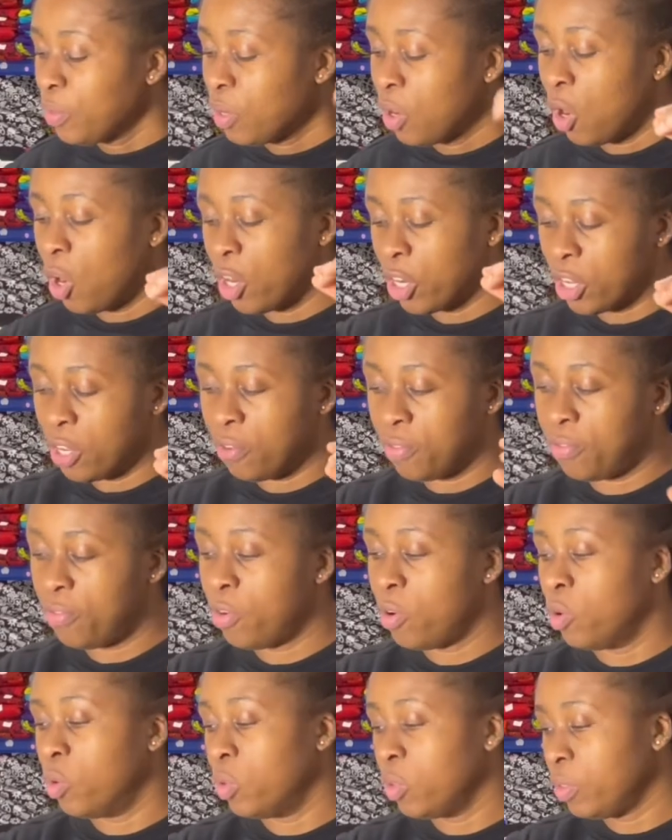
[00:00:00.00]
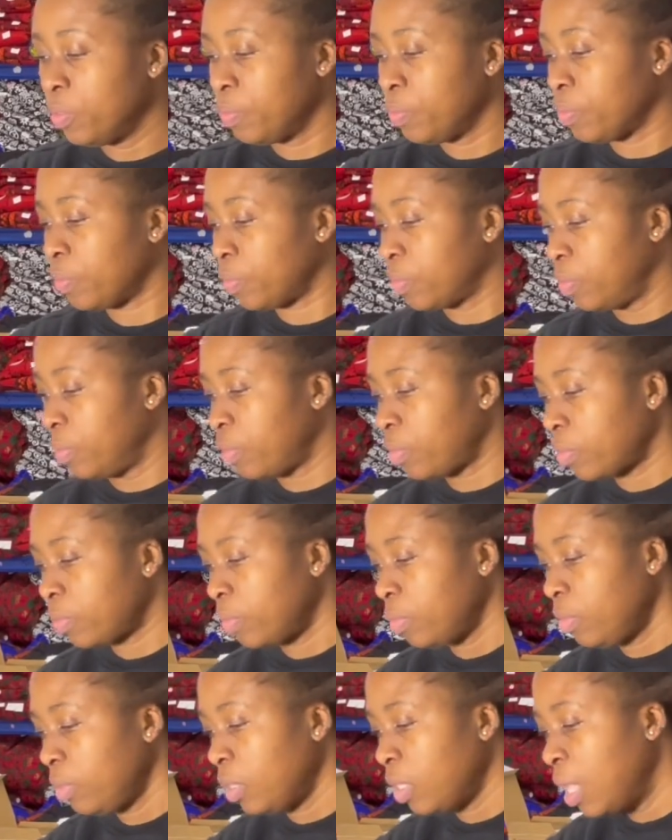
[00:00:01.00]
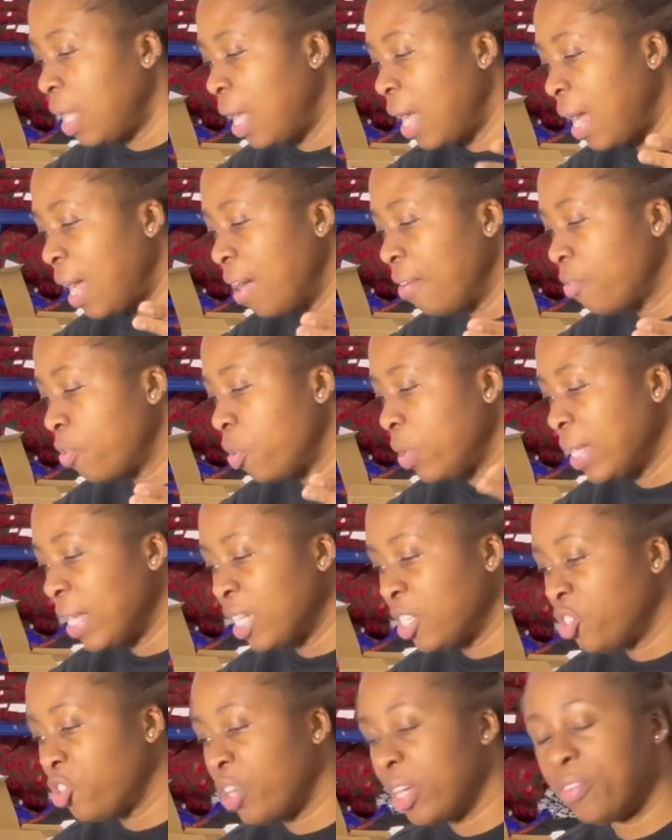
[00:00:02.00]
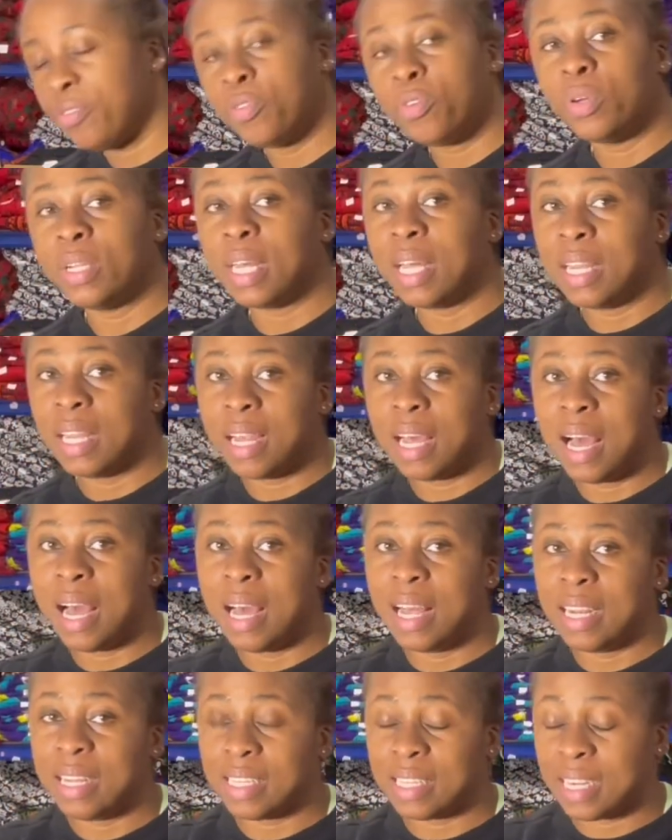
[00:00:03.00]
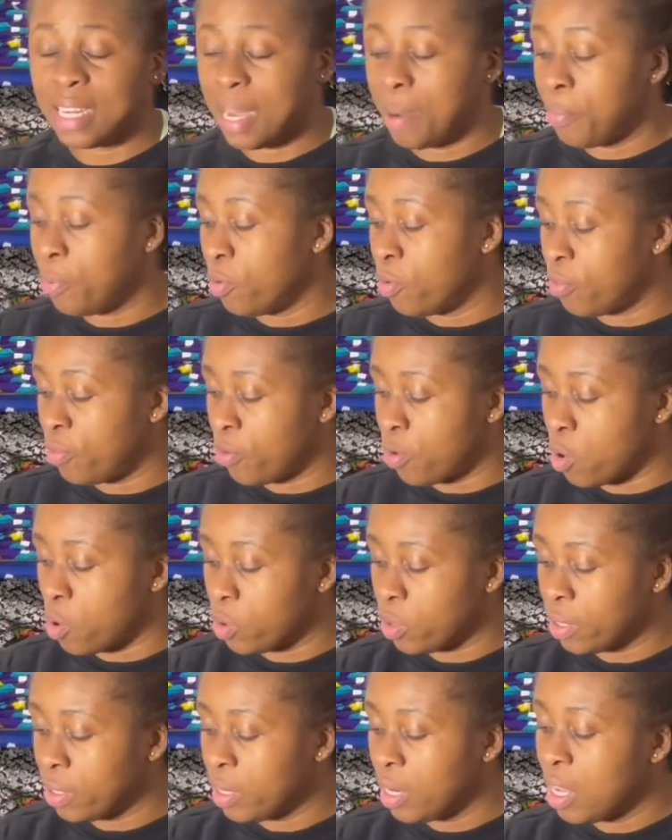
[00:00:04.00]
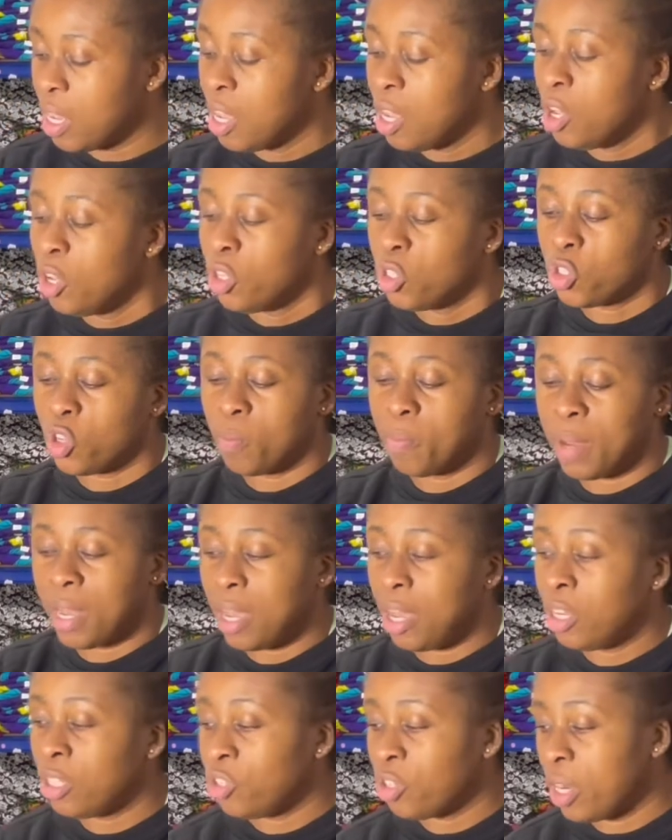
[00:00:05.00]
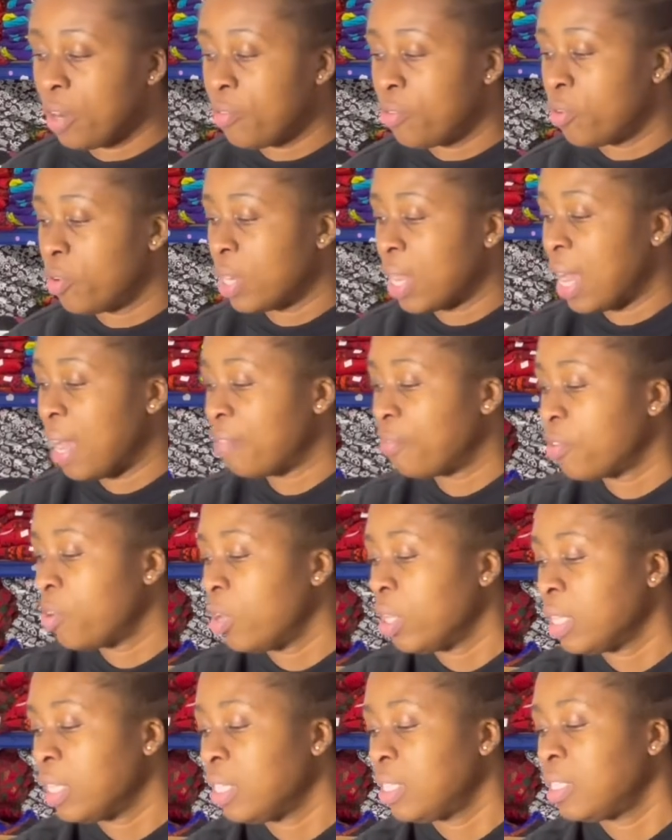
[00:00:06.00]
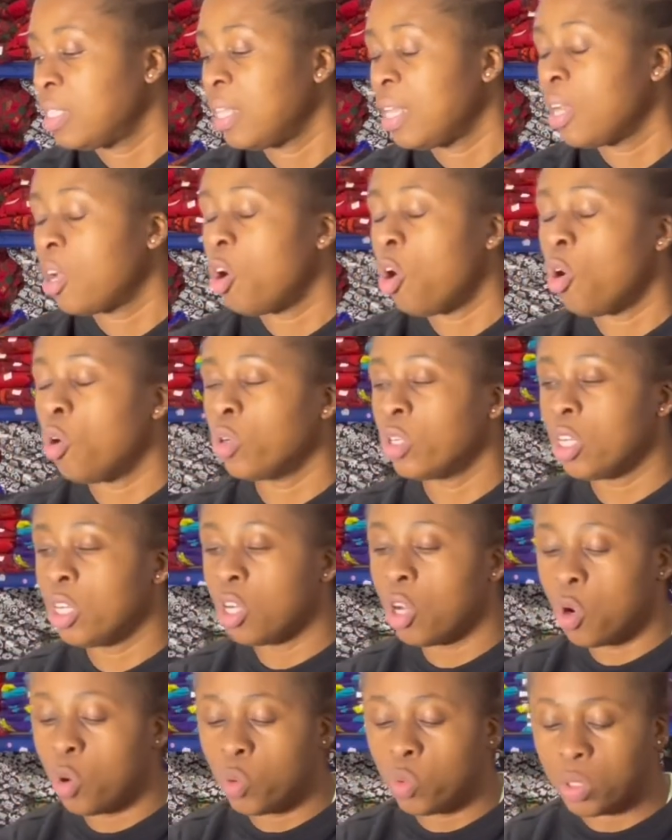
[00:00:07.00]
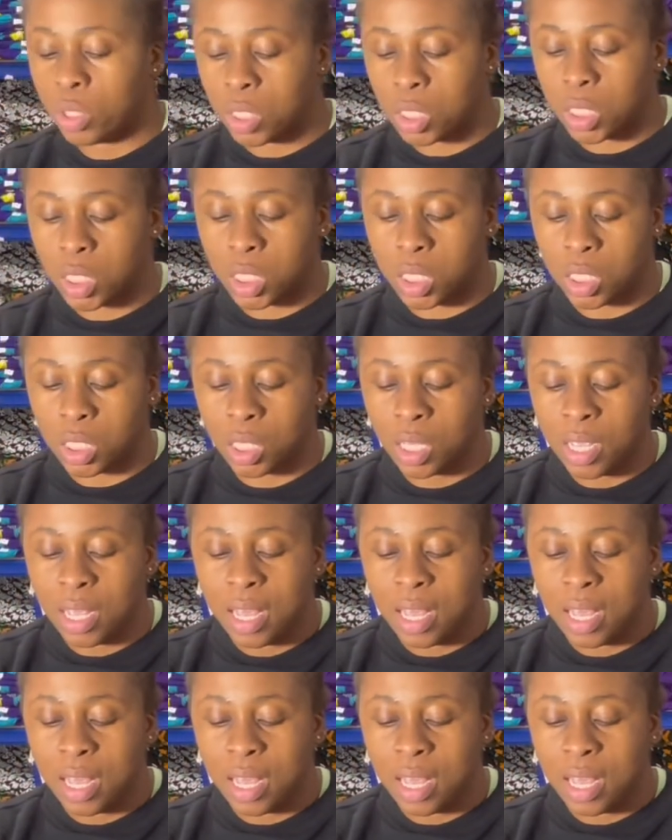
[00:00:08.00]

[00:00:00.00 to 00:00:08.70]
on your phone, I've got an Android phone and an Apple phone. So my Android phone have got this thing called Notes,